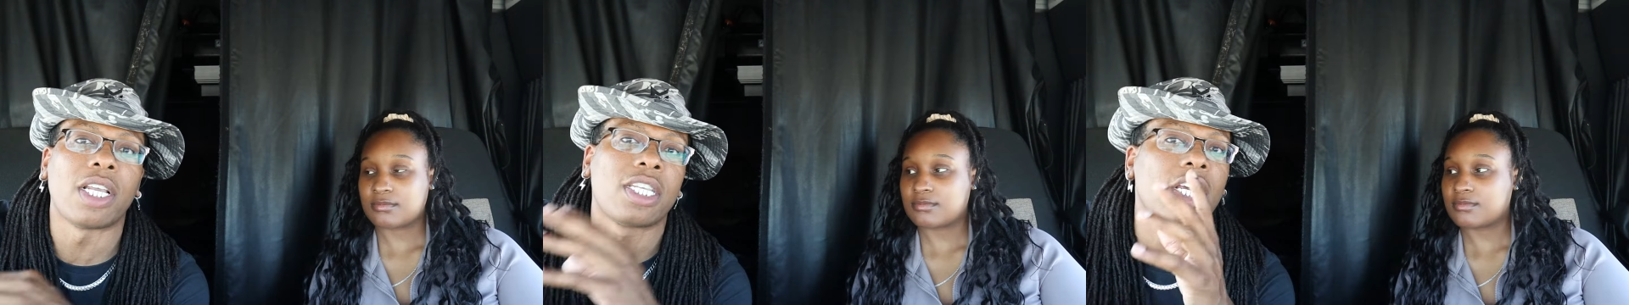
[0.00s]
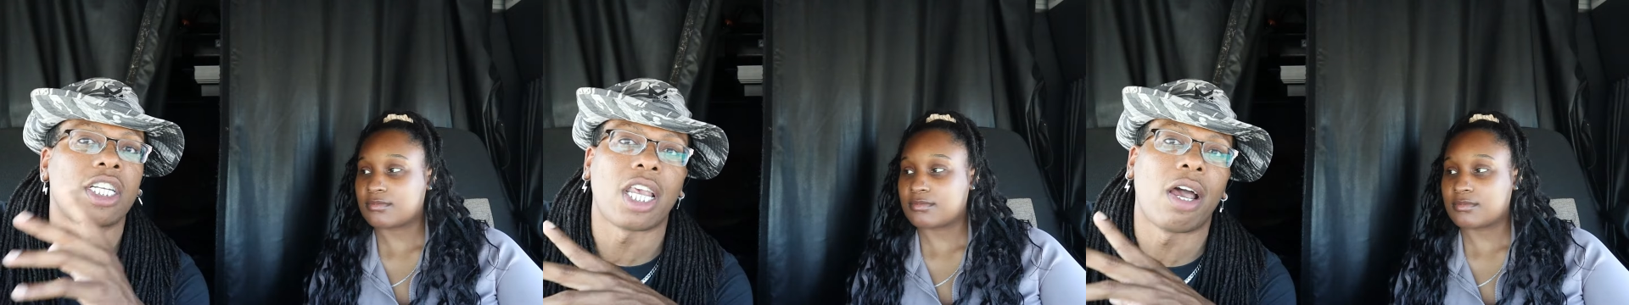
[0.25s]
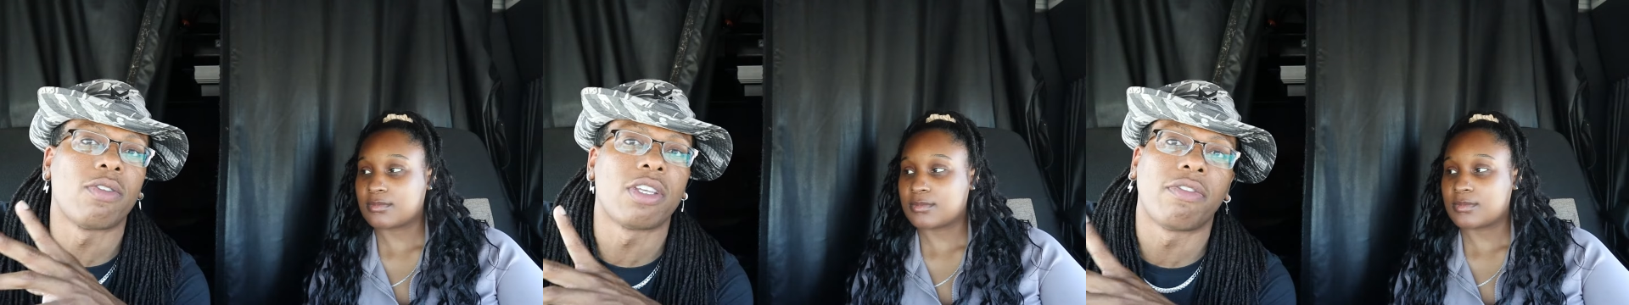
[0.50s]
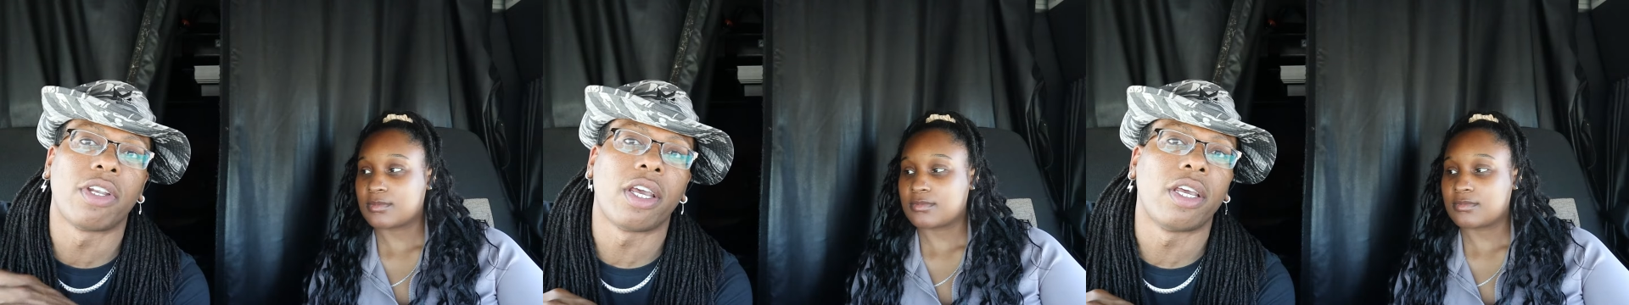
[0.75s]
Speaker 1: they take
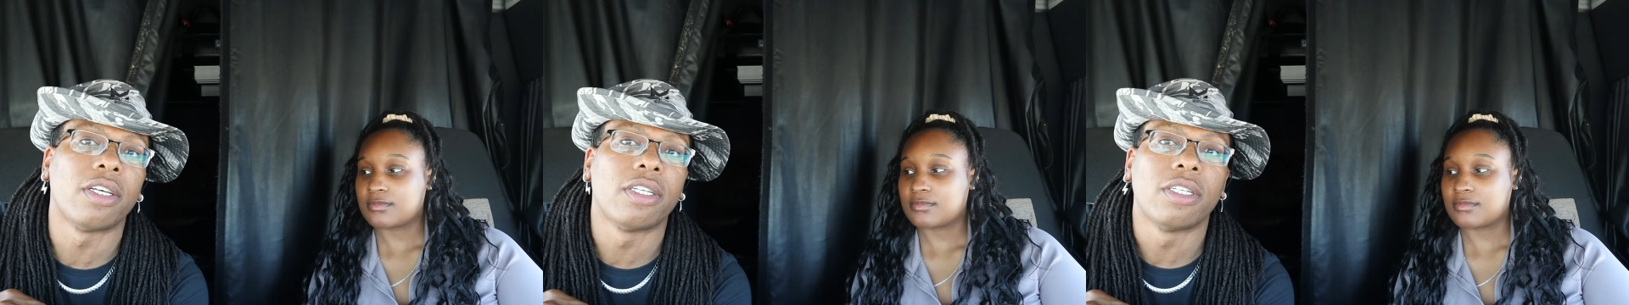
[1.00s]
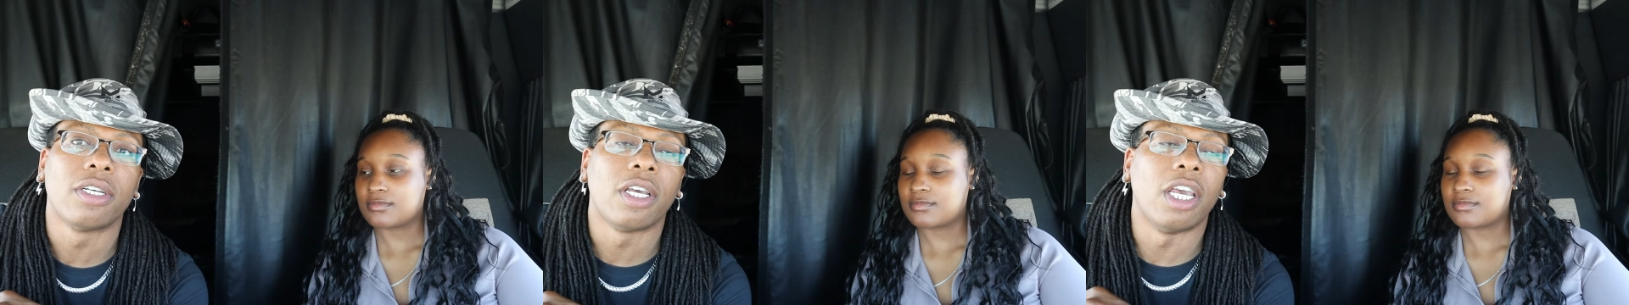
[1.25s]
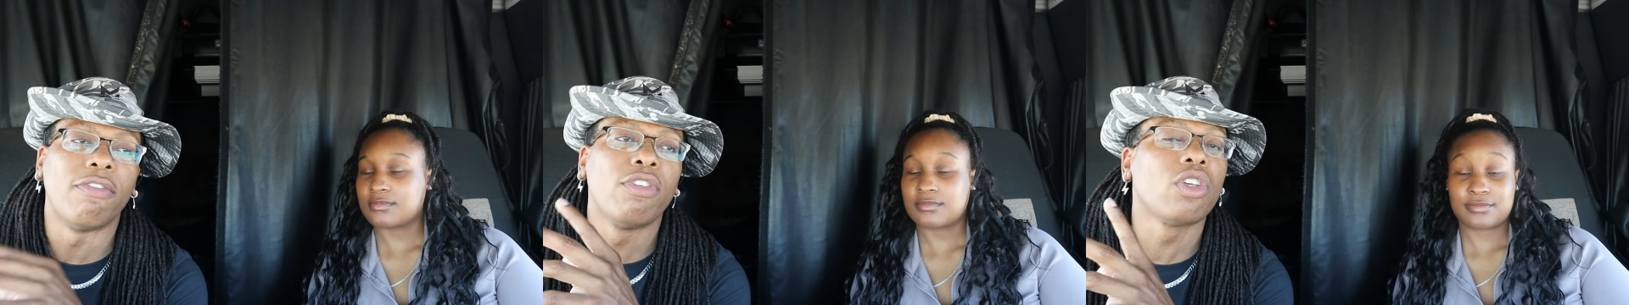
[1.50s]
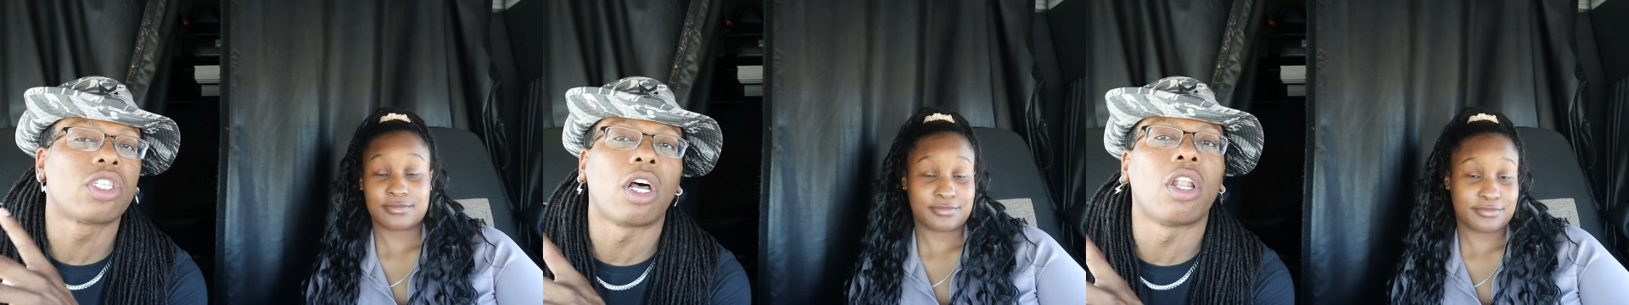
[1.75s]
showers every day. If
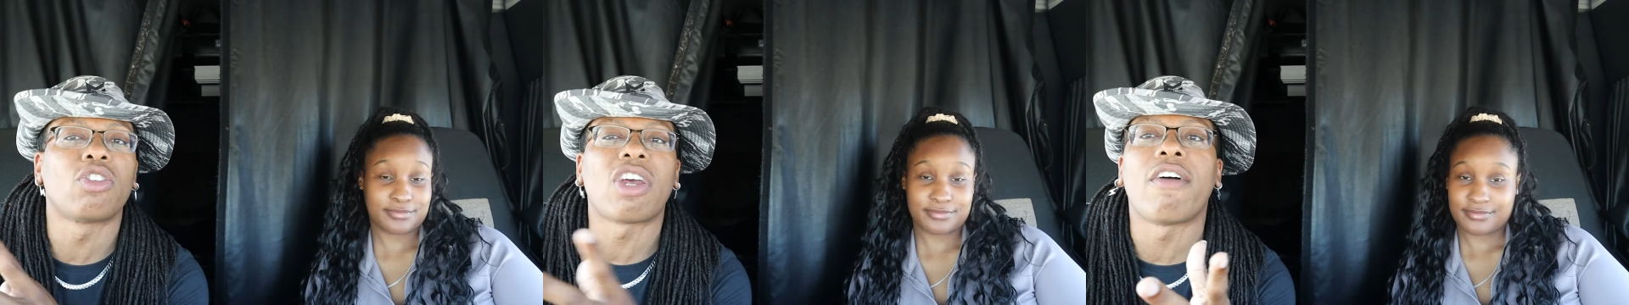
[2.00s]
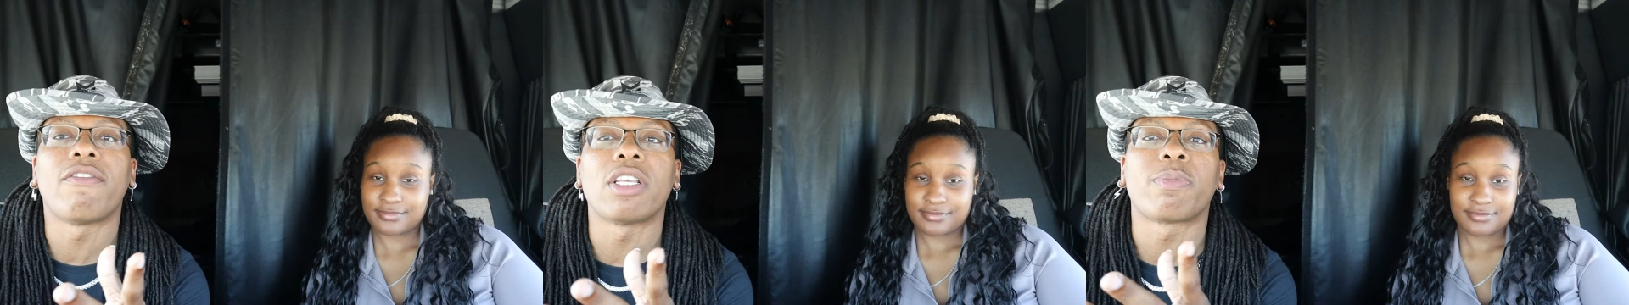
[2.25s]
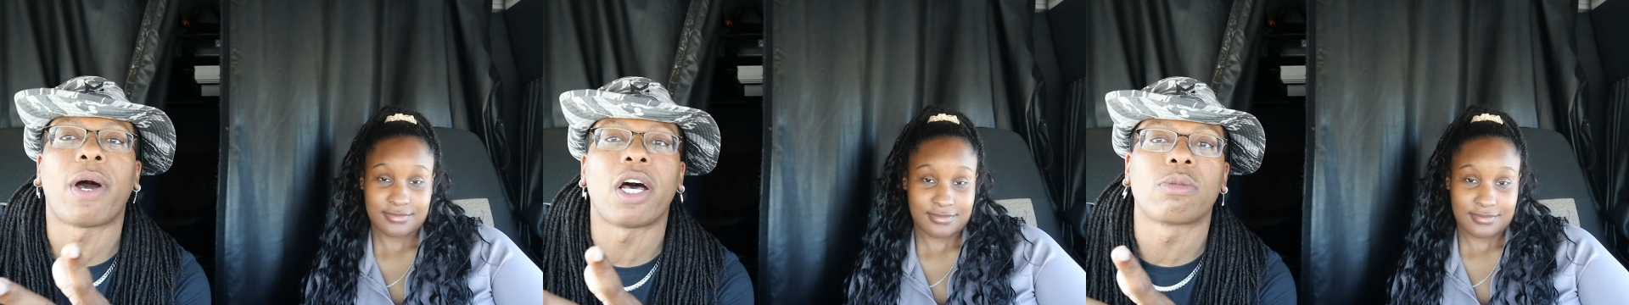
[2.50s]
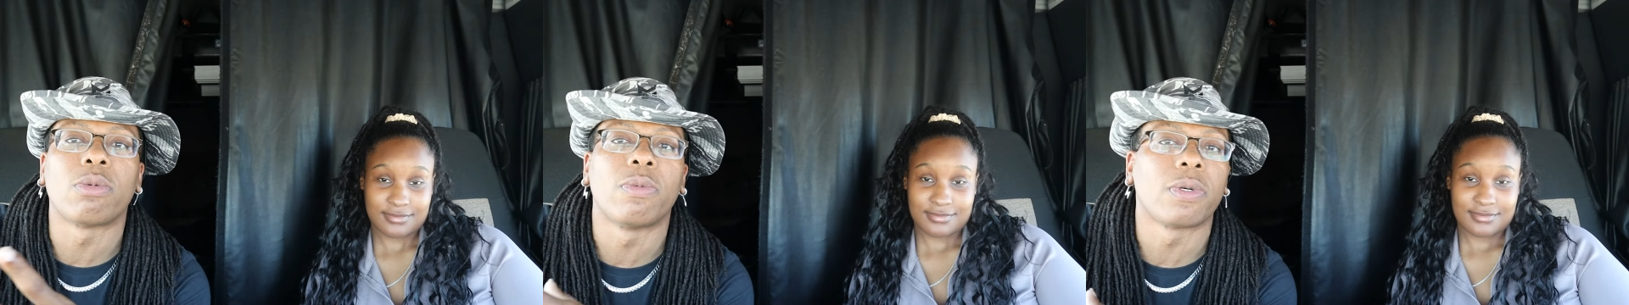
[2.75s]
you solo driving, it's
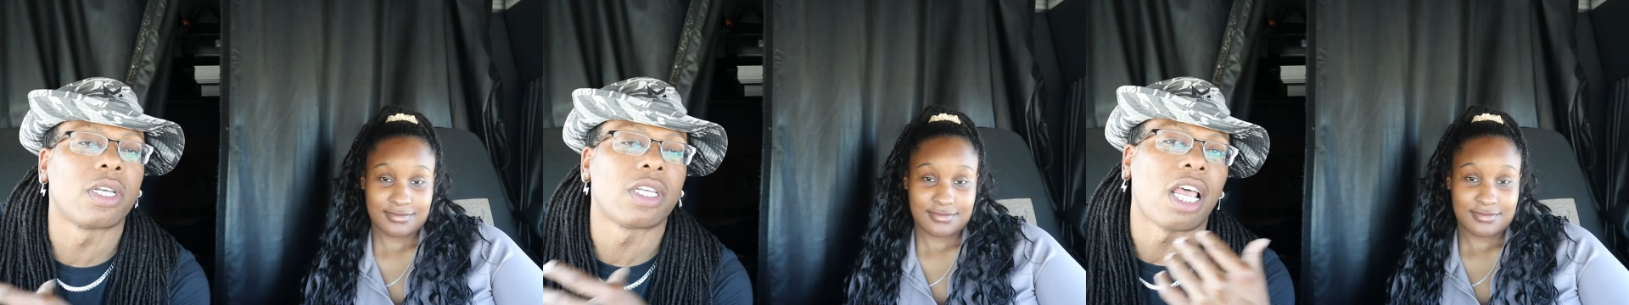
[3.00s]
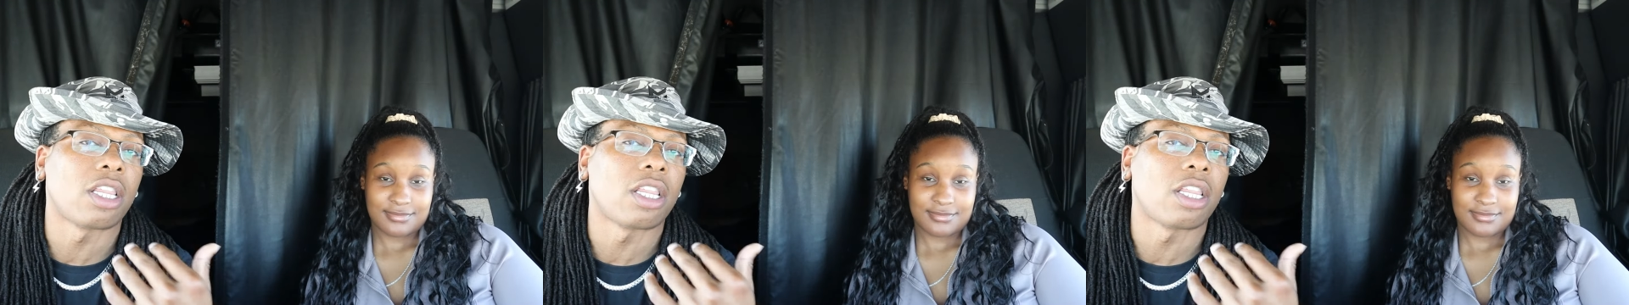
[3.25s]
possible because